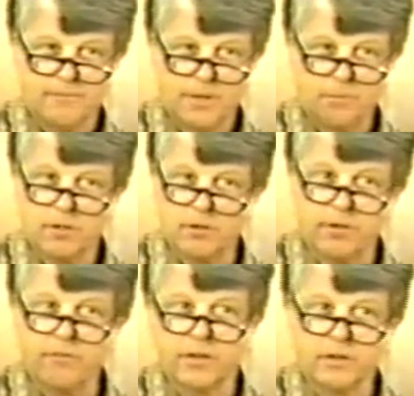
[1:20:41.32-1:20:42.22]
I mean, they're
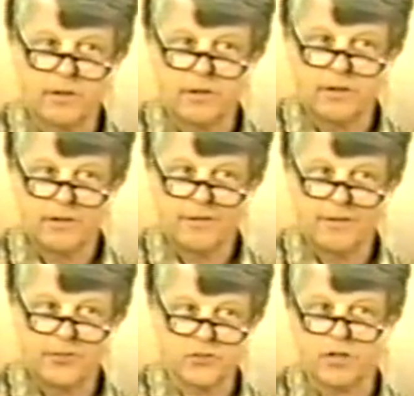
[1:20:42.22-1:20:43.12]
living
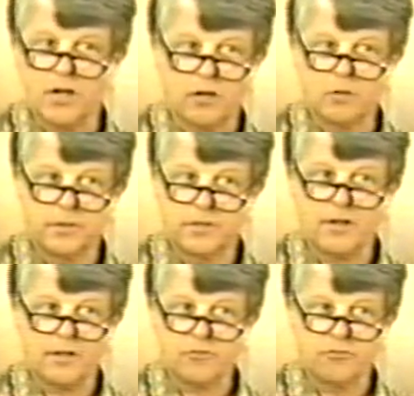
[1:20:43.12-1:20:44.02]
in Chicago, but they're
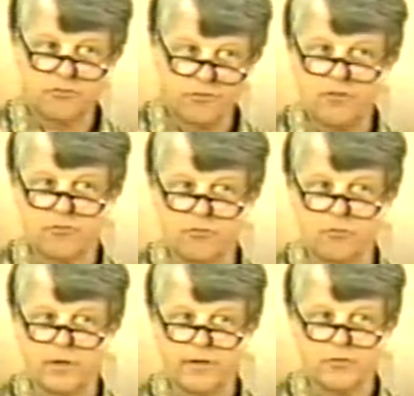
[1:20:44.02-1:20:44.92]
not citizens
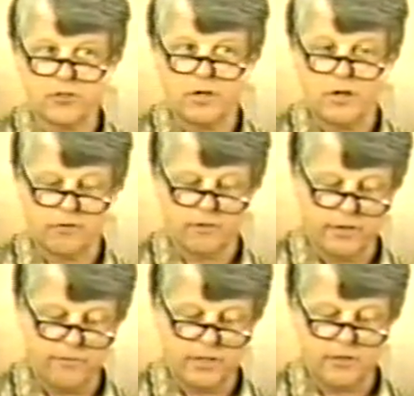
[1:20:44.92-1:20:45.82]
really of Chicago. They're
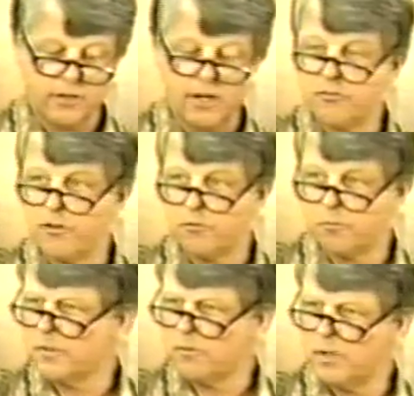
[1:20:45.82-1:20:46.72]
living in the United States,
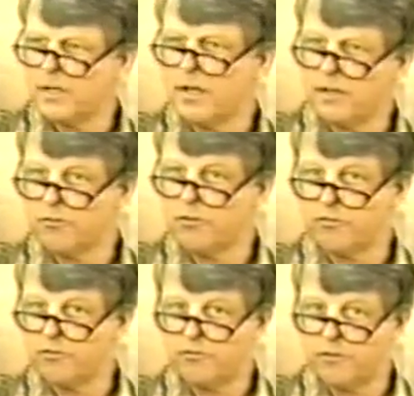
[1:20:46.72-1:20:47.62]
but they're really not
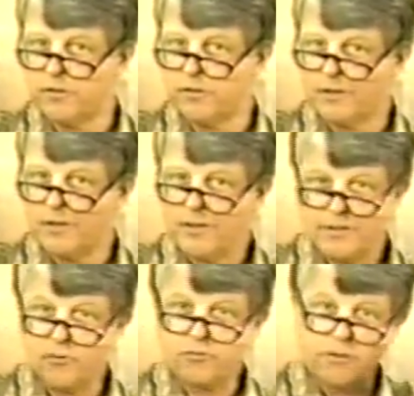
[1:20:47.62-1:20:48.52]
citizens in the,
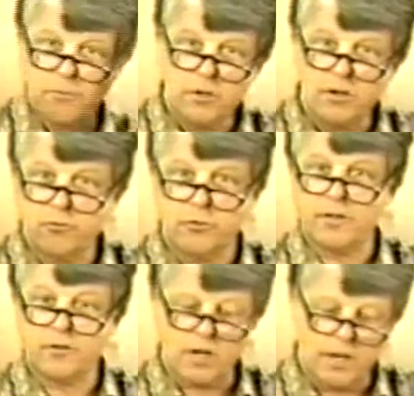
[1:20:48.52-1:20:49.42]
they belong to
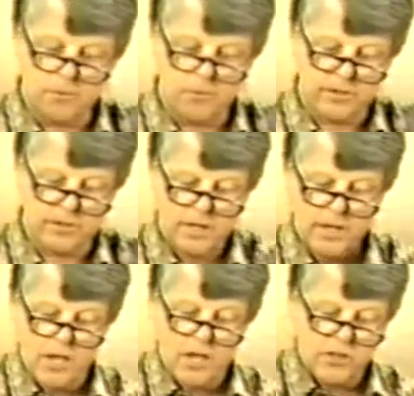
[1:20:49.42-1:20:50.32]
another commonwealth.
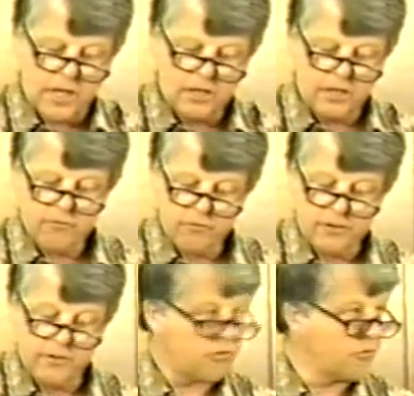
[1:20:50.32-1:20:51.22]
They live,
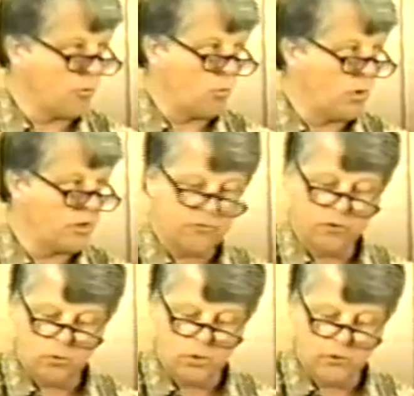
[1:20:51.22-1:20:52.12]
this is a wonderful
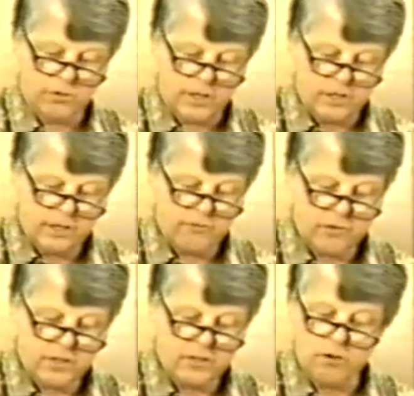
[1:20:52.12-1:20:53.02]
quote, they live
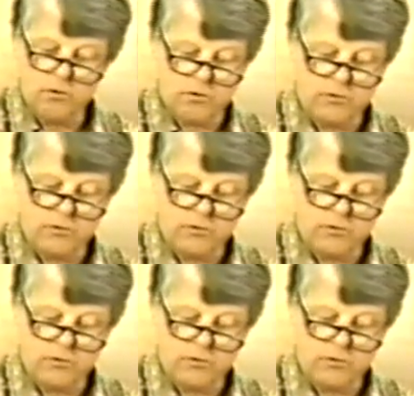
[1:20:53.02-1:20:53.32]
in their own